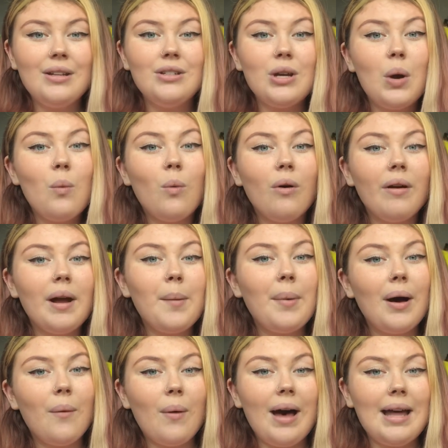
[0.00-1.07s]
Don't worry
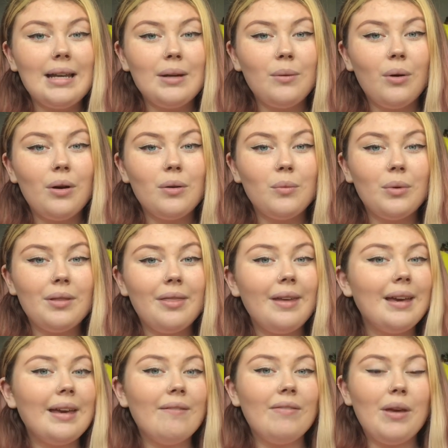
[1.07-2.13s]
about what anyone would
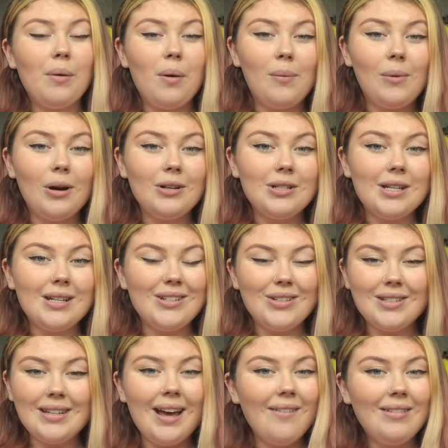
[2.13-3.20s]
think if they were watching,
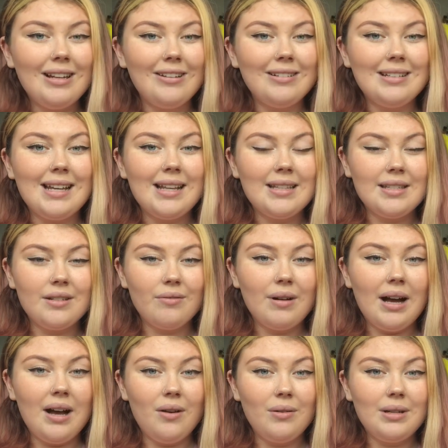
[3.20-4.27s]
just have a little dance
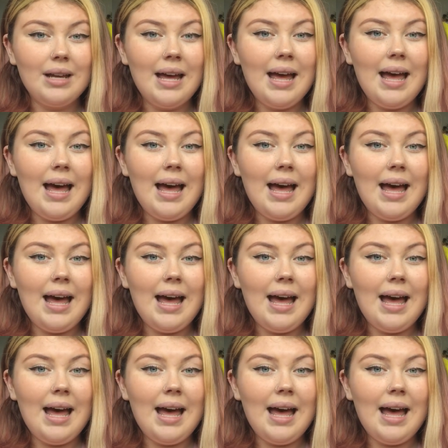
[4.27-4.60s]
around